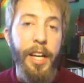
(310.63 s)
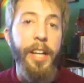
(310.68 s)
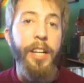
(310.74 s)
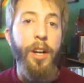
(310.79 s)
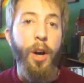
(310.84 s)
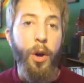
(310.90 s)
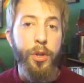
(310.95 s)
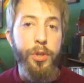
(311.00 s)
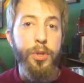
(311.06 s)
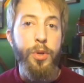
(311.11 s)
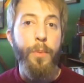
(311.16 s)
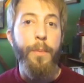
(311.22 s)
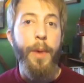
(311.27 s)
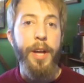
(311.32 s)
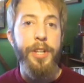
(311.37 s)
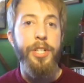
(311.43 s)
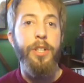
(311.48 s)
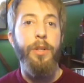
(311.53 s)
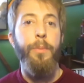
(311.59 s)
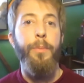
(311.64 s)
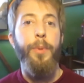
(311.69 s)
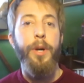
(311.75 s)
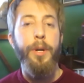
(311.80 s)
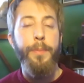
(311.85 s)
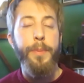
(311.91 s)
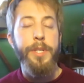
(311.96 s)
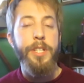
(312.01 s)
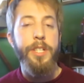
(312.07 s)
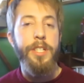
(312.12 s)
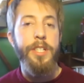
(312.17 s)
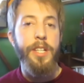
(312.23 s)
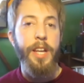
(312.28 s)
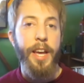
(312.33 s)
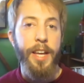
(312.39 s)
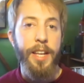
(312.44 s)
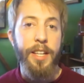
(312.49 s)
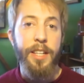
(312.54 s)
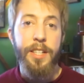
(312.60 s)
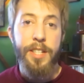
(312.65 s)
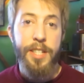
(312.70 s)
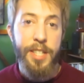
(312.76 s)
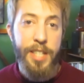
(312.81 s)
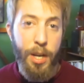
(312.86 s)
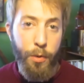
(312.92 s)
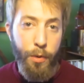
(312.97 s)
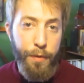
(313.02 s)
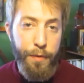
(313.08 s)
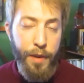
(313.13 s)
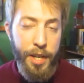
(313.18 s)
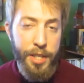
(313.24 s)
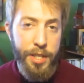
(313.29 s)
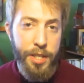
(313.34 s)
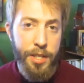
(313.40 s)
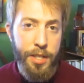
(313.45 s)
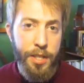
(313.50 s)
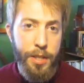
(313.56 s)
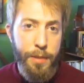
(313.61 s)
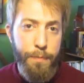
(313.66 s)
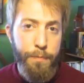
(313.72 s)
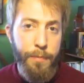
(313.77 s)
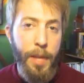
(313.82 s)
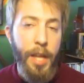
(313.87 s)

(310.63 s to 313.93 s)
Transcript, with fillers: and also magical purposes and sacrifices.